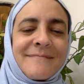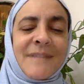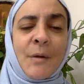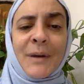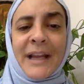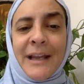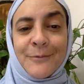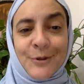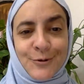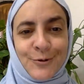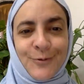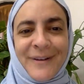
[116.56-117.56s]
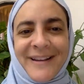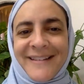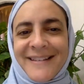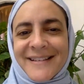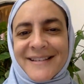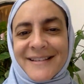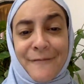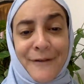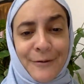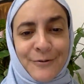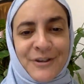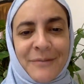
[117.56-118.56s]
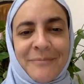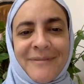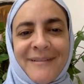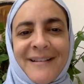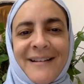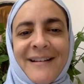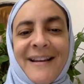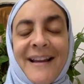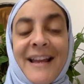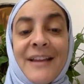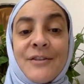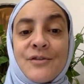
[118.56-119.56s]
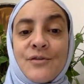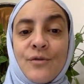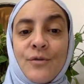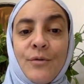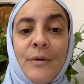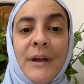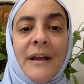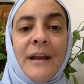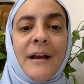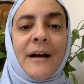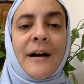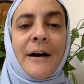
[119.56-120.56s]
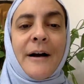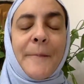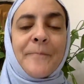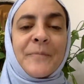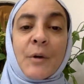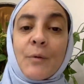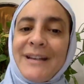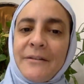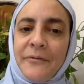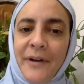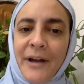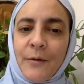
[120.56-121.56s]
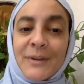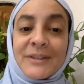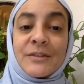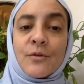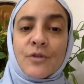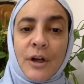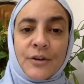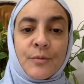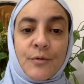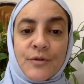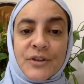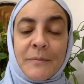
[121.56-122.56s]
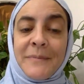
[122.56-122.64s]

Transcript: What I aim to do in this fellowship is to redefine what social entrepreneurship